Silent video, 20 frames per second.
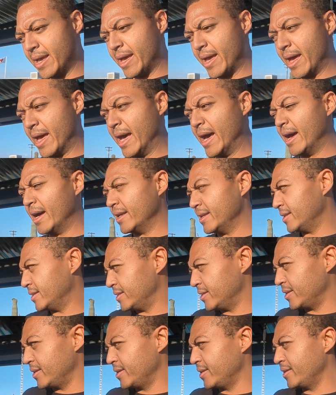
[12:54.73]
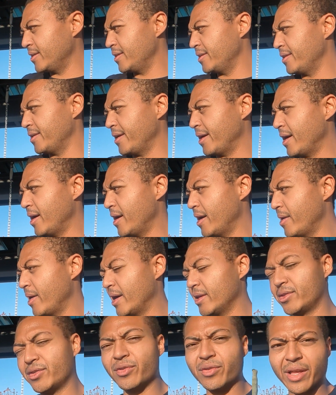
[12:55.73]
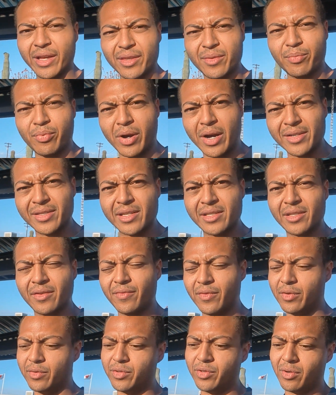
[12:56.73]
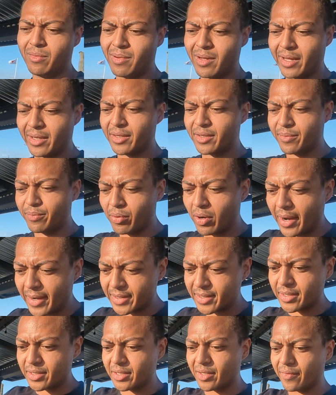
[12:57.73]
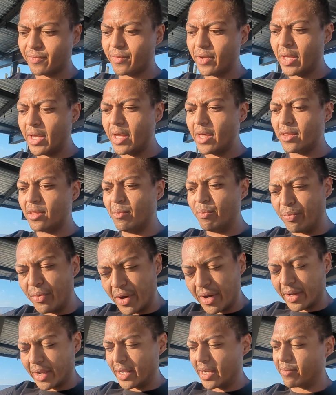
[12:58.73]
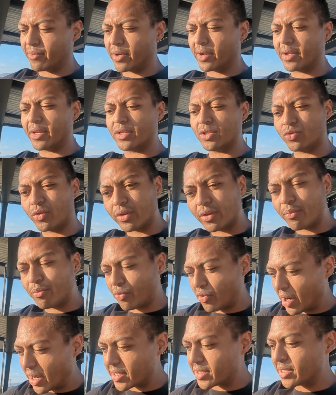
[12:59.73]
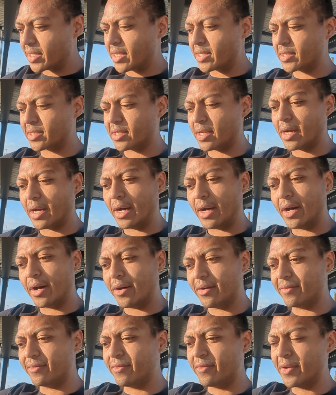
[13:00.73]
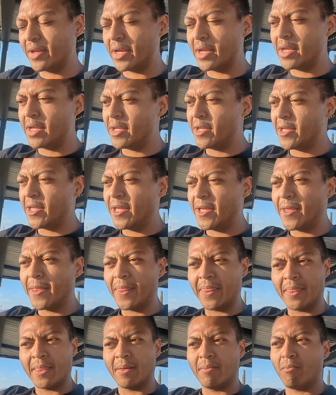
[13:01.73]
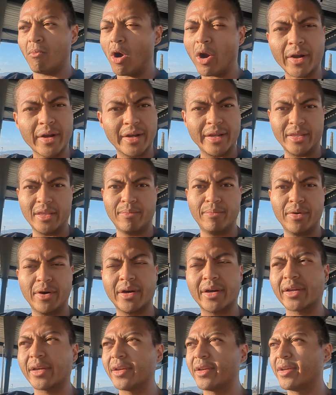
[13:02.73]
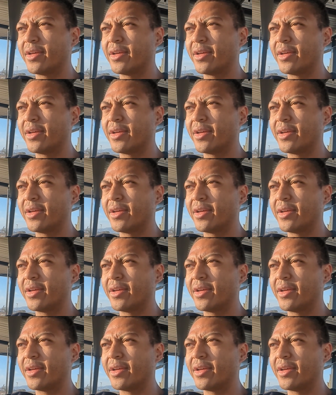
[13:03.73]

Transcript: And uh, I do like the process of YouTube. I like the process of the book, and I'm gonna enjoy the process of marketing the book